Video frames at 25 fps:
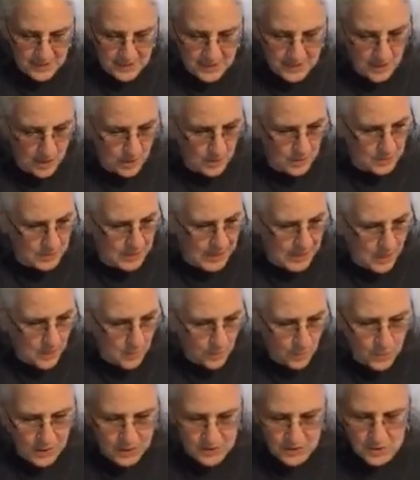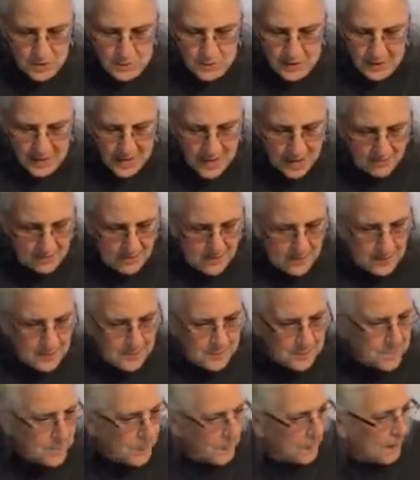so now what do we have?
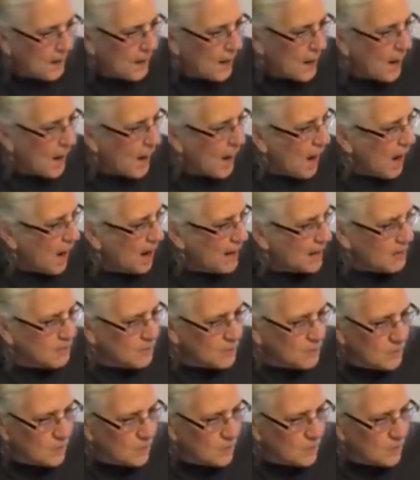I am